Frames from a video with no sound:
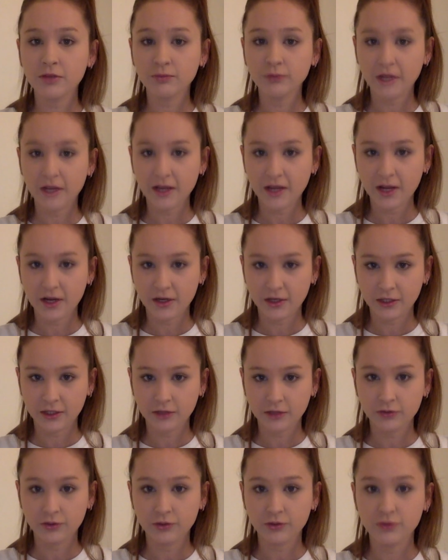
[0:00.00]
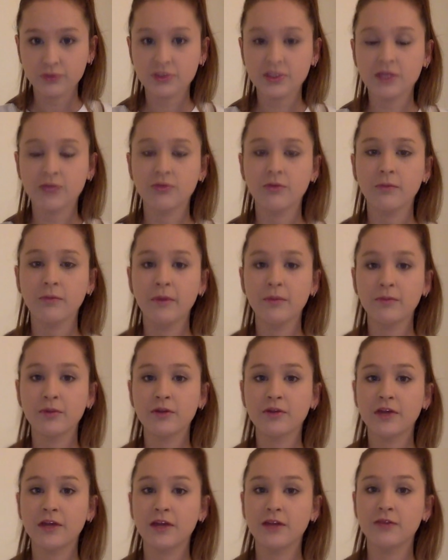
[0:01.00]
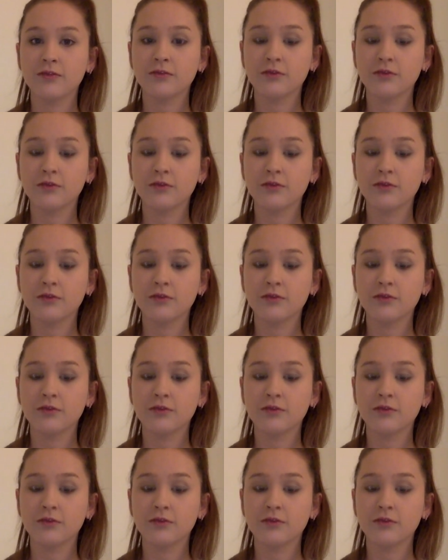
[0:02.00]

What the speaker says: red herring clues and remember that